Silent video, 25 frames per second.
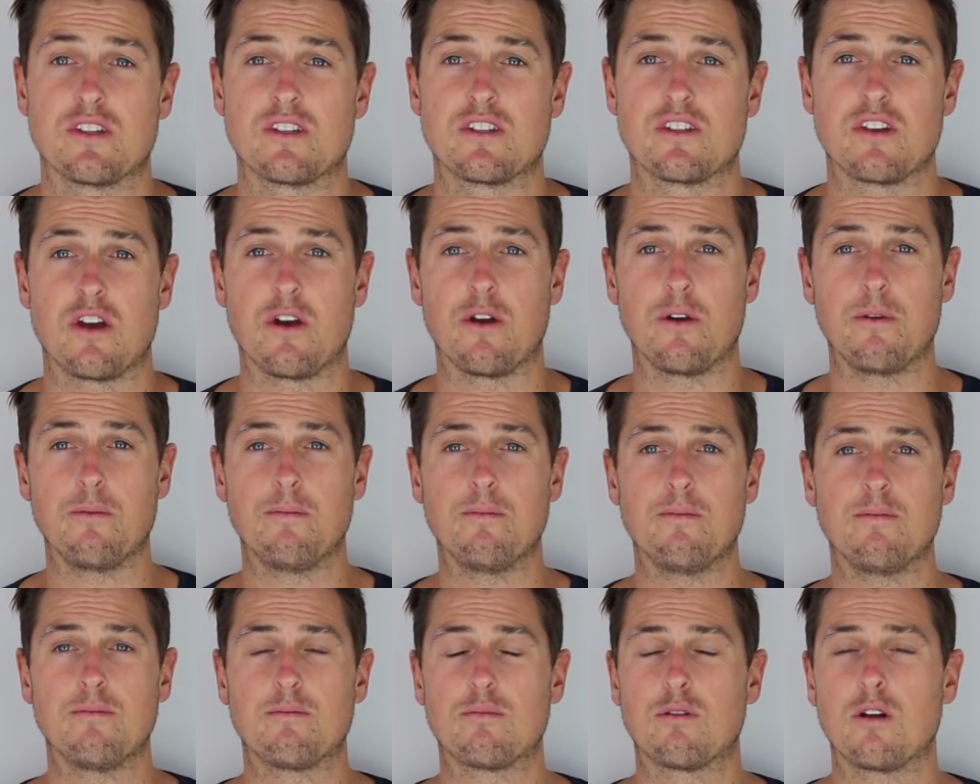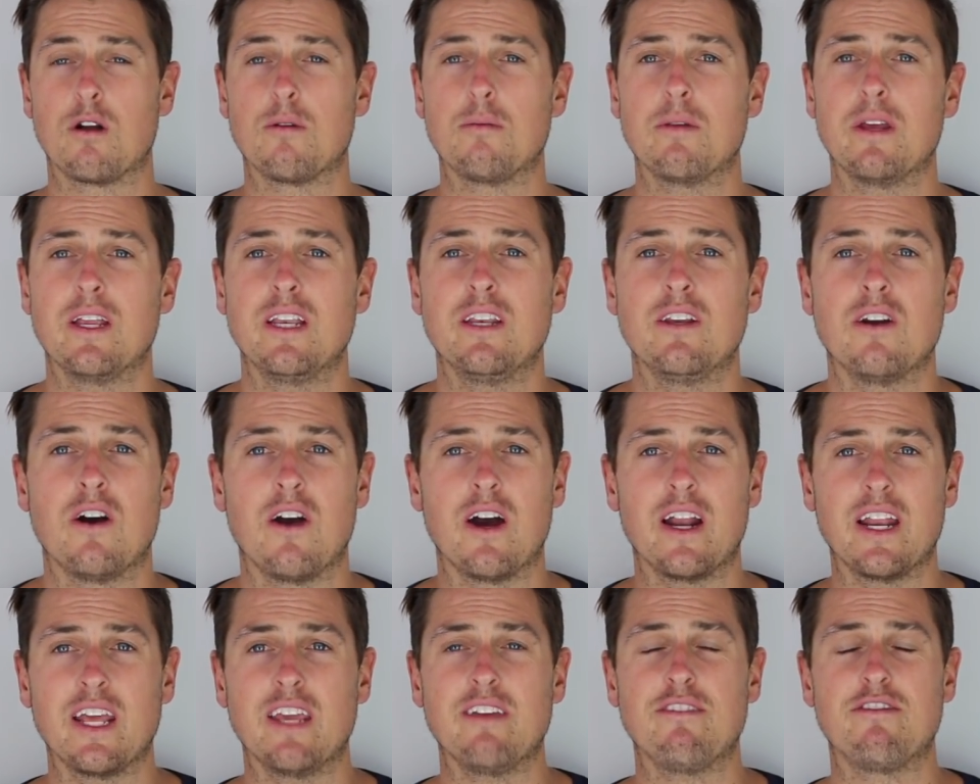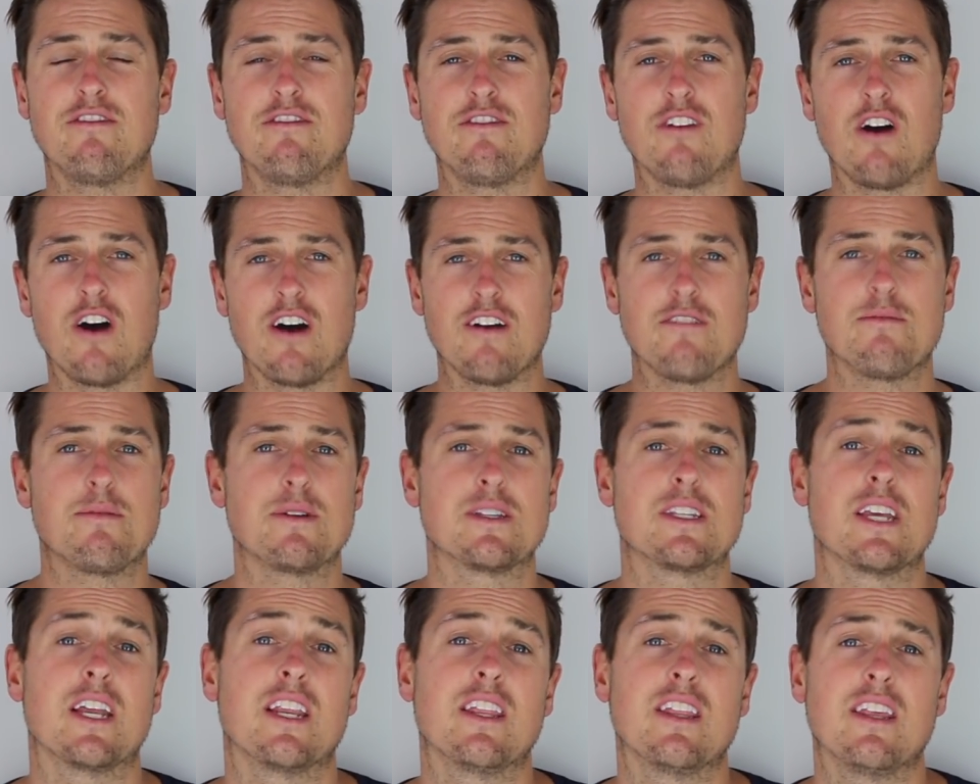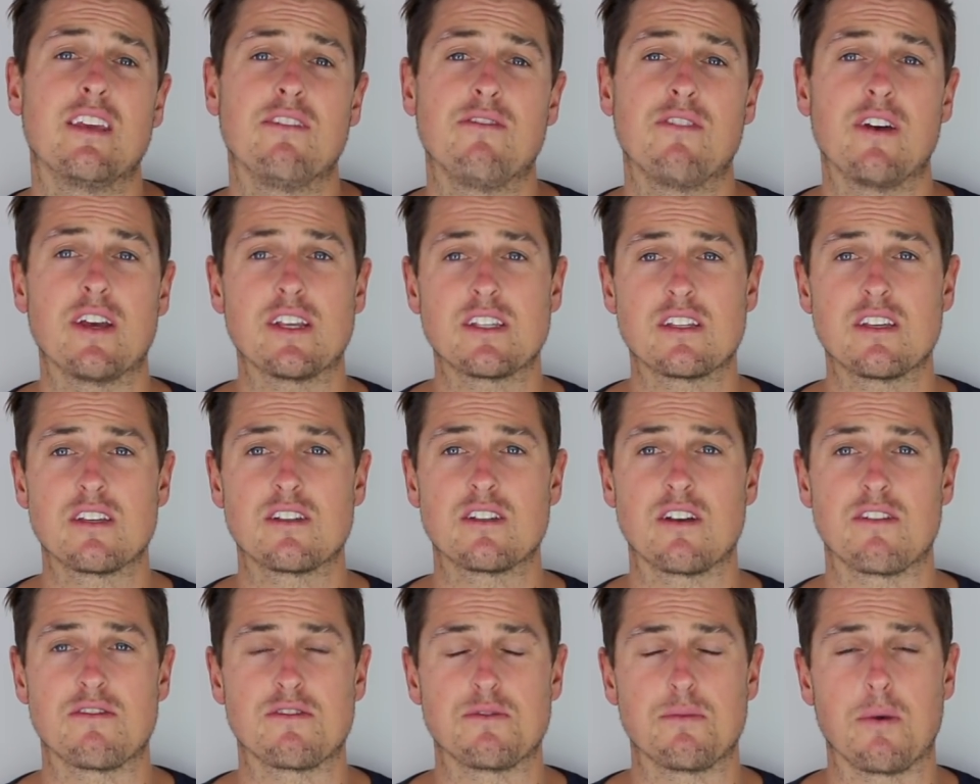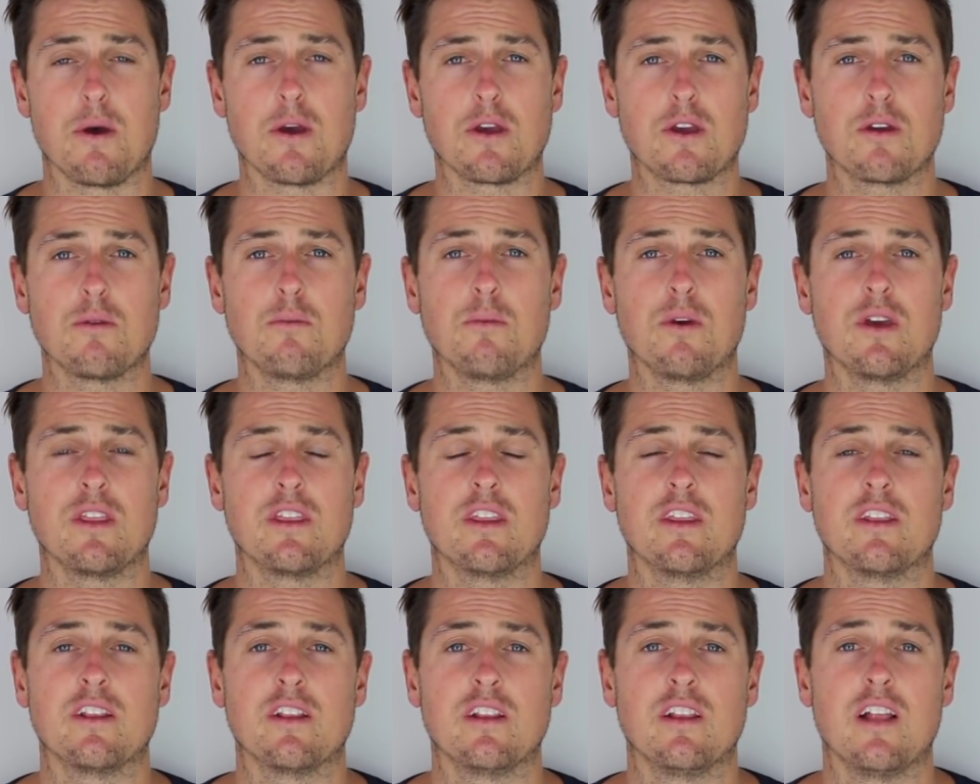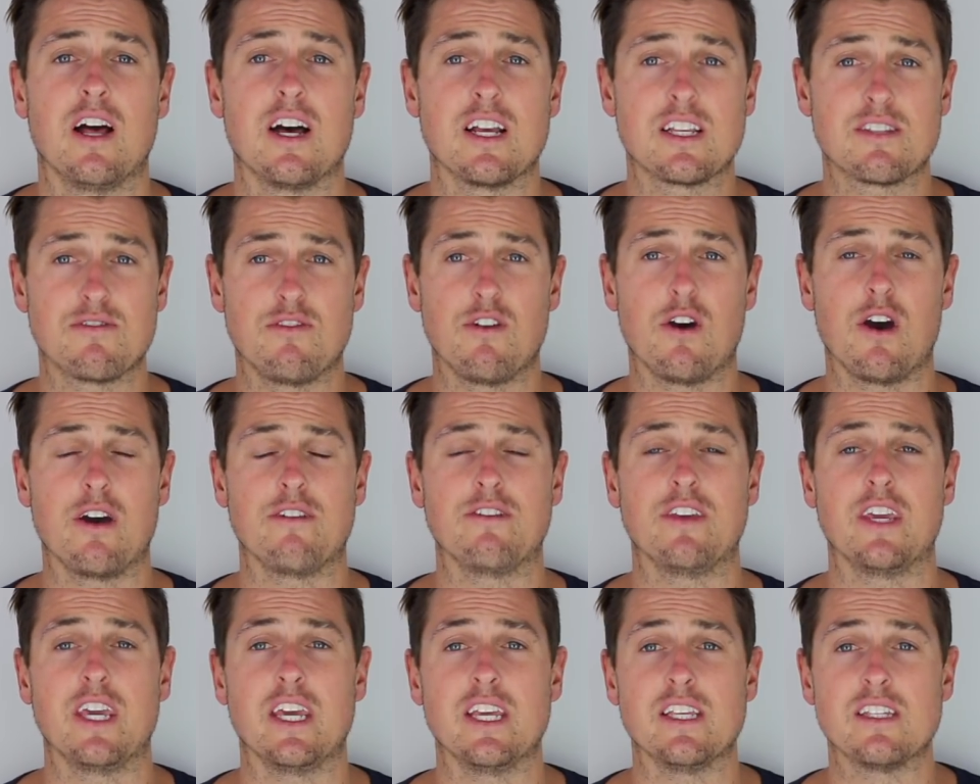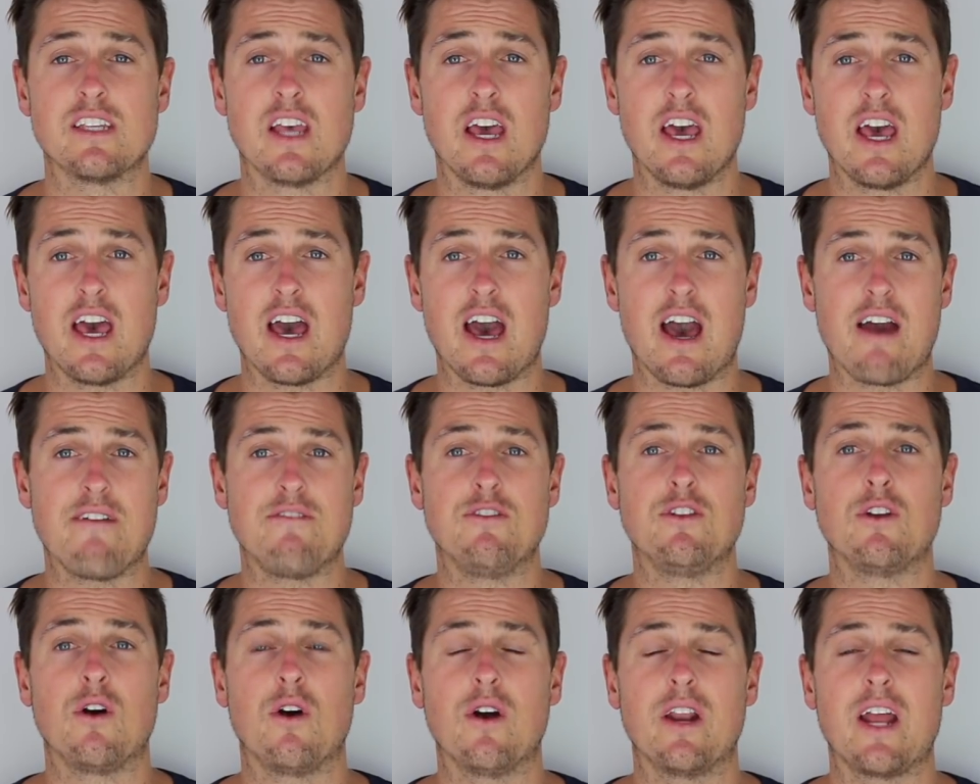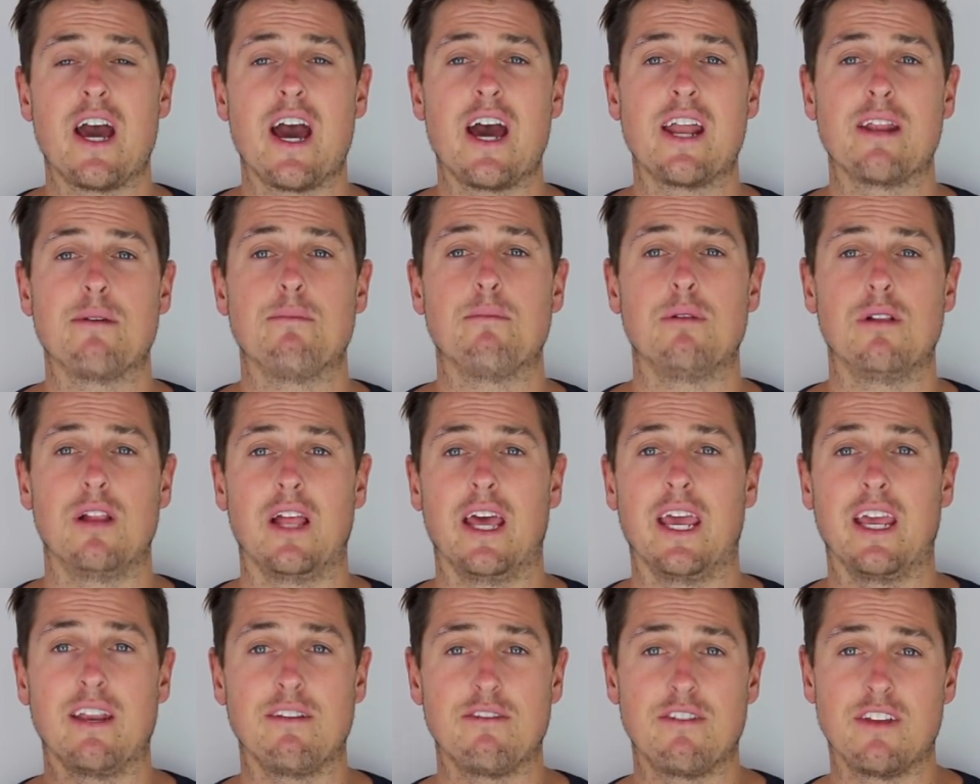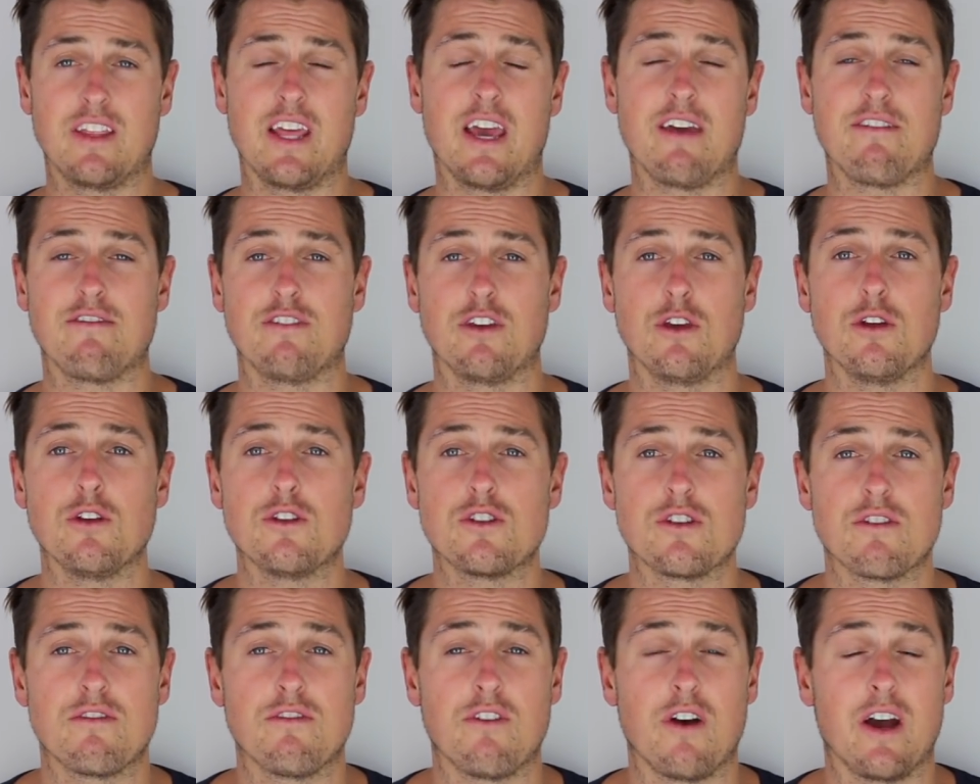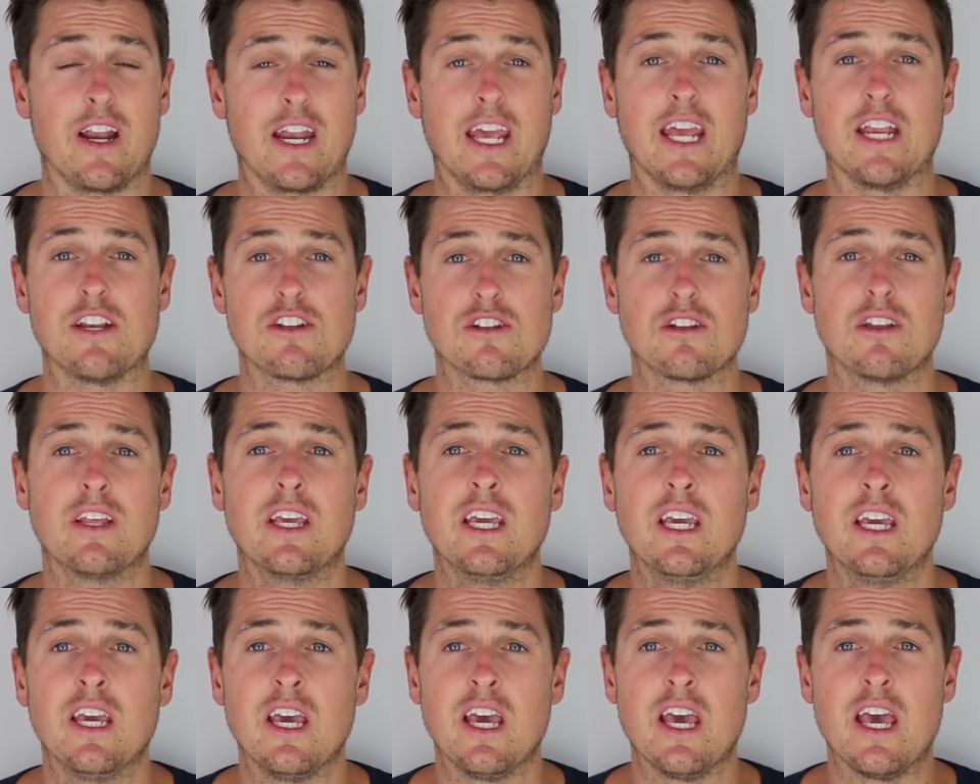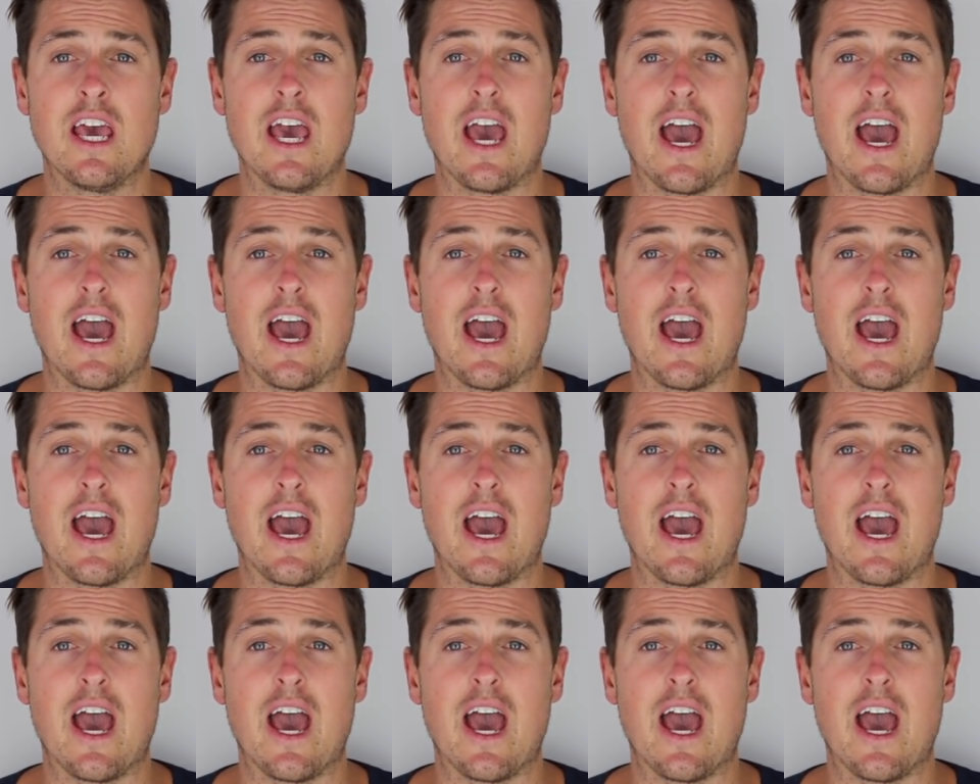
So probably 95% of the investors I've spoken with in the last 5 years have not had a plan for their future financially,